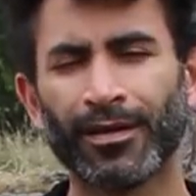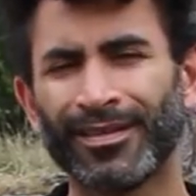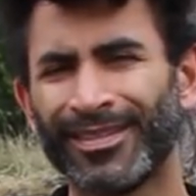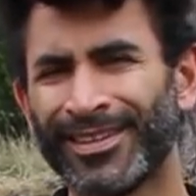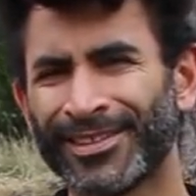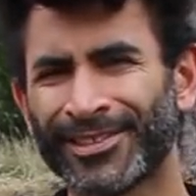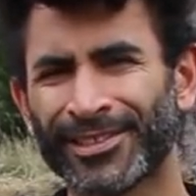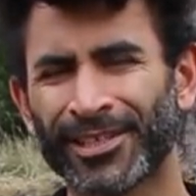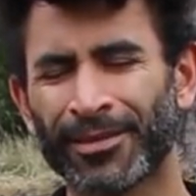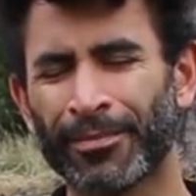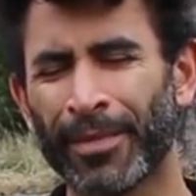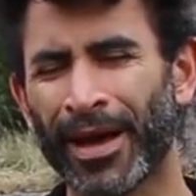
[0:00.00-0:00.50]

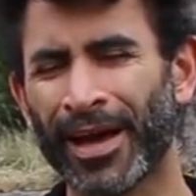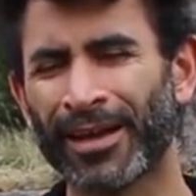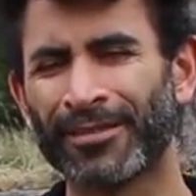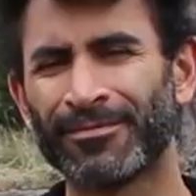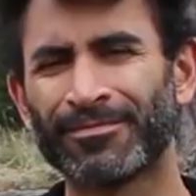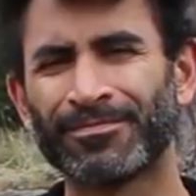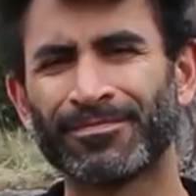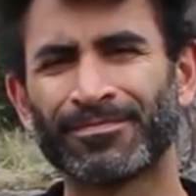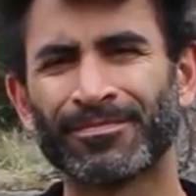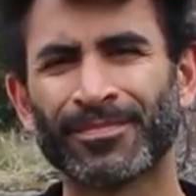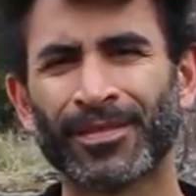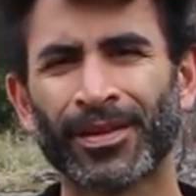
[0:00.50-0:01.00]
Listen, man,
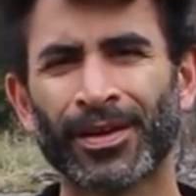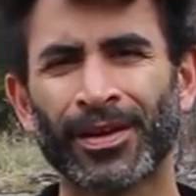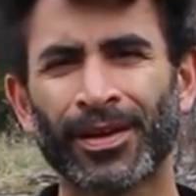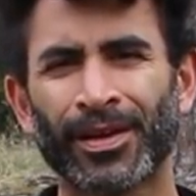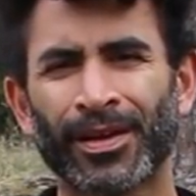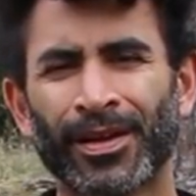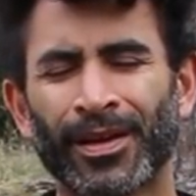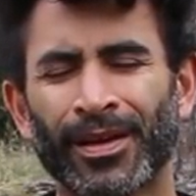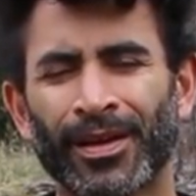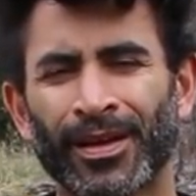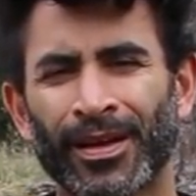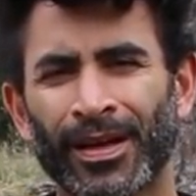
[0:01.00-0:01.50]

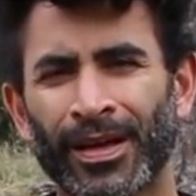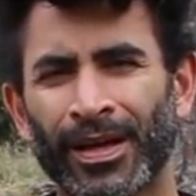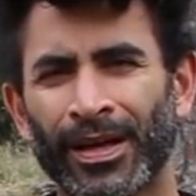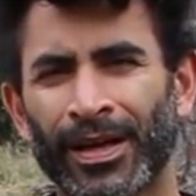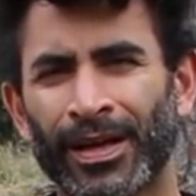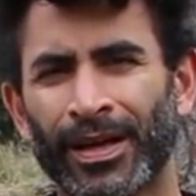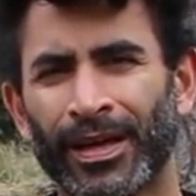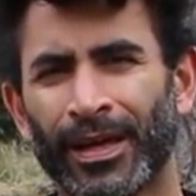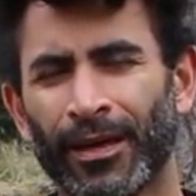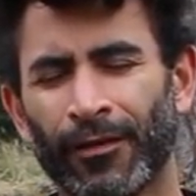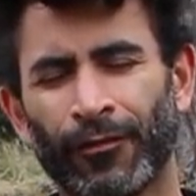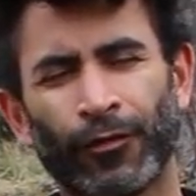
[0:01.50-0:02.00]

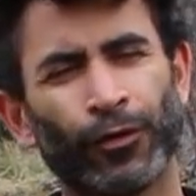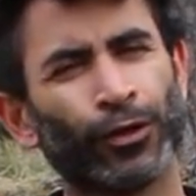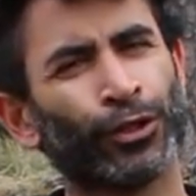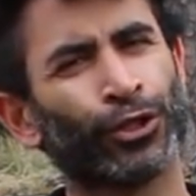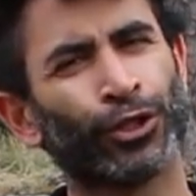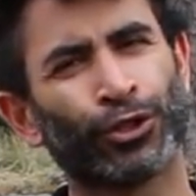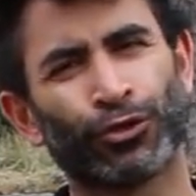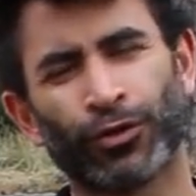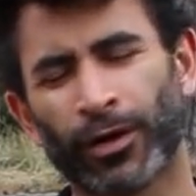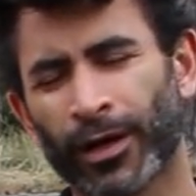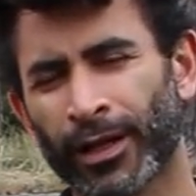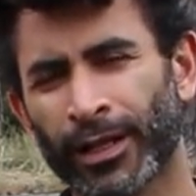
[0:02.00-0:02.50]
if you're
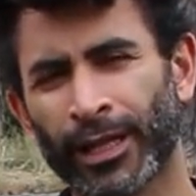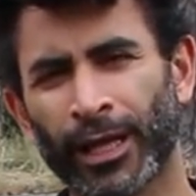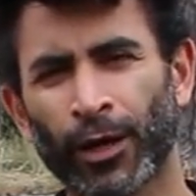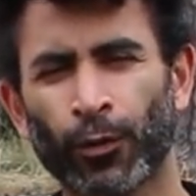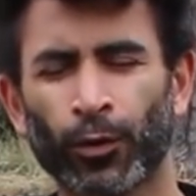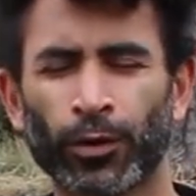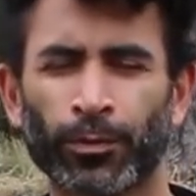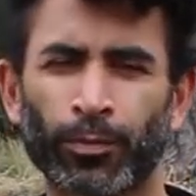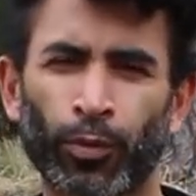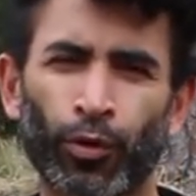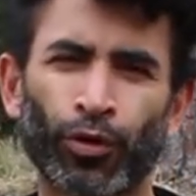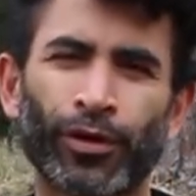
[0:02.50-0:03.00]
struggling
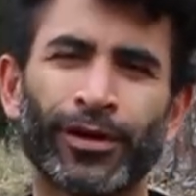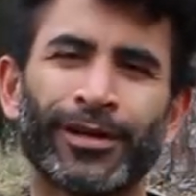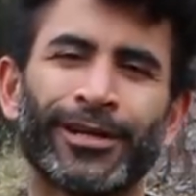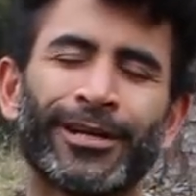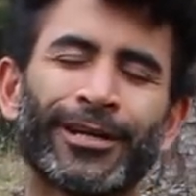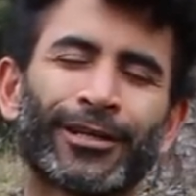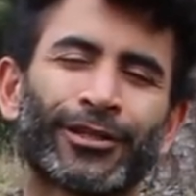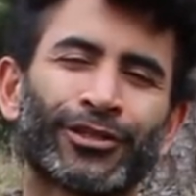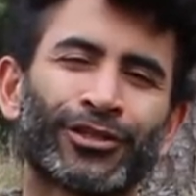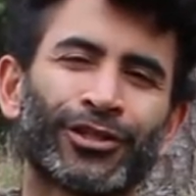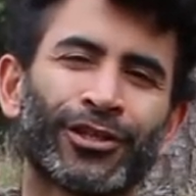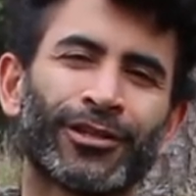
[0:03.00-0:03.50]
with porn
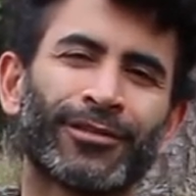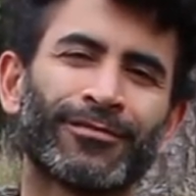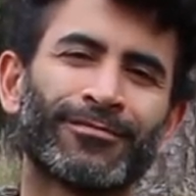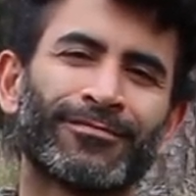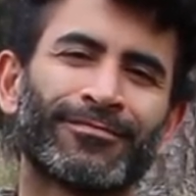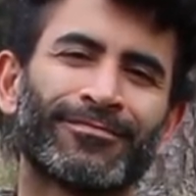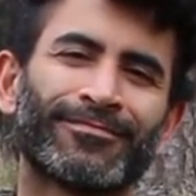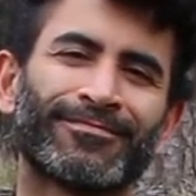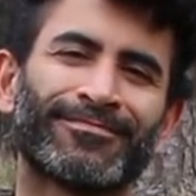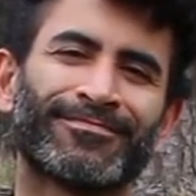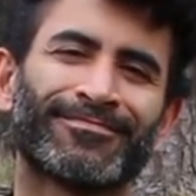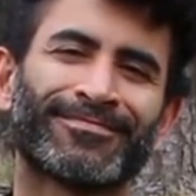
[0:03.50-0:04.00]
addiction,
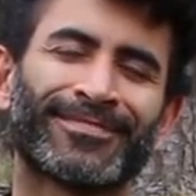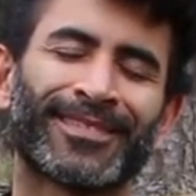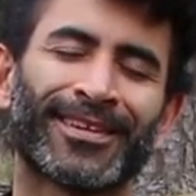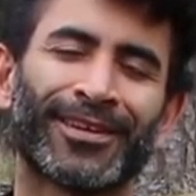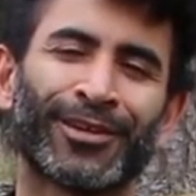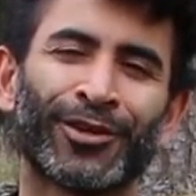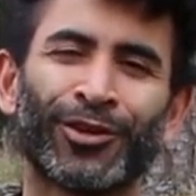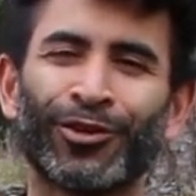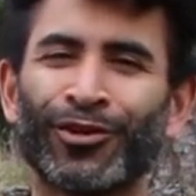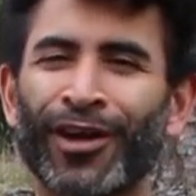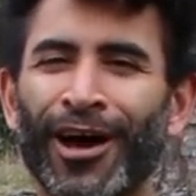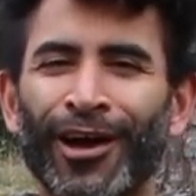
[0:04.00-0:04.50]

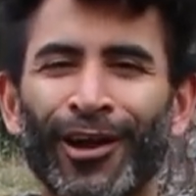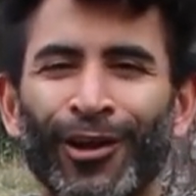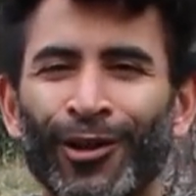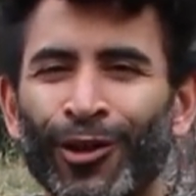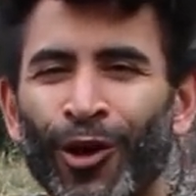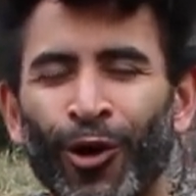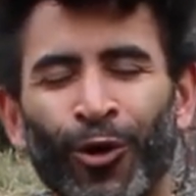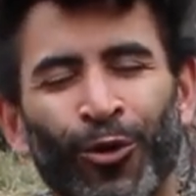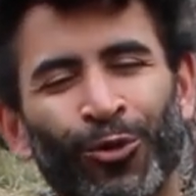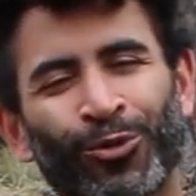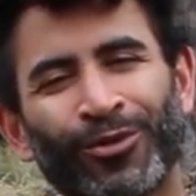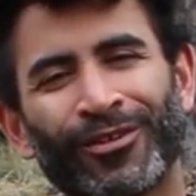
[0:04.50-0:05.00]
you're not
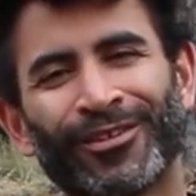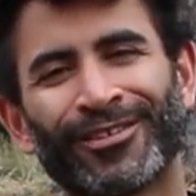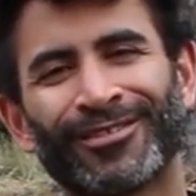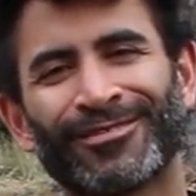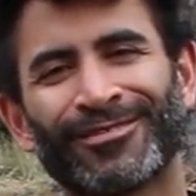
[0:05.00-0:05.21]
alone.